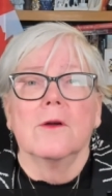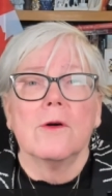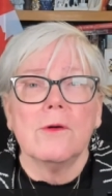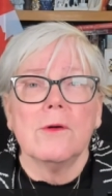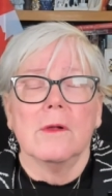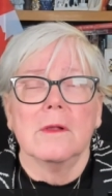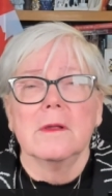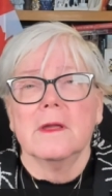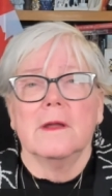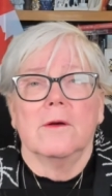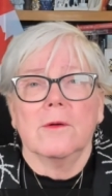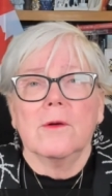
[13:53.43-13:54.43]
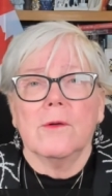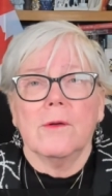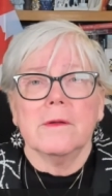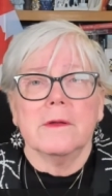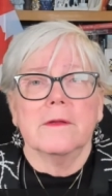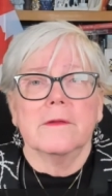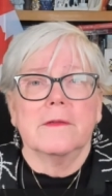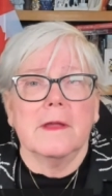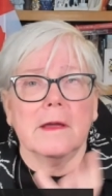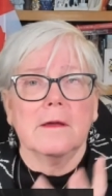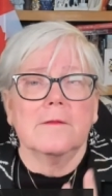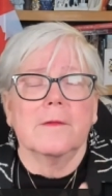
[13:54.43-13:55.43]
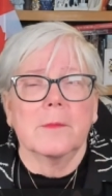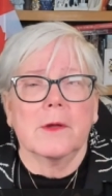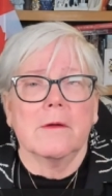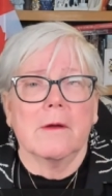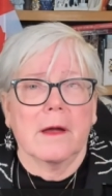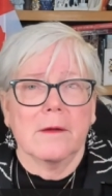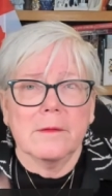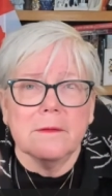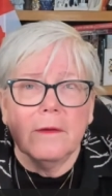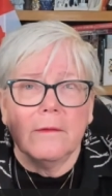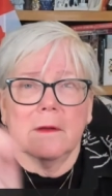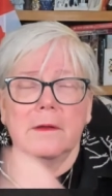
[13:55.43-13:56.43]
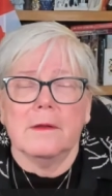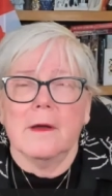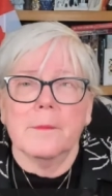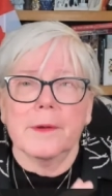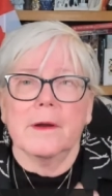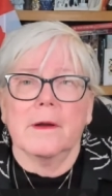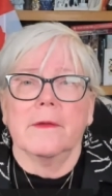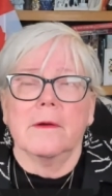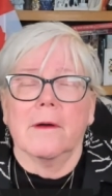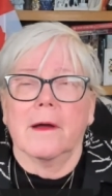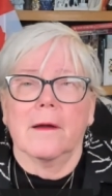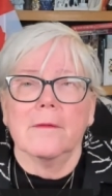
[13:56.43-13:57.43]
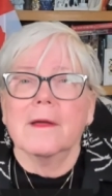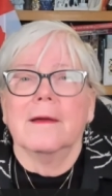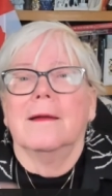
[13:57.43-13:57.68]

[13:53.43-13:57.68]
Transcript: coal you know coal you just dig it from the ground you can dump it on the ground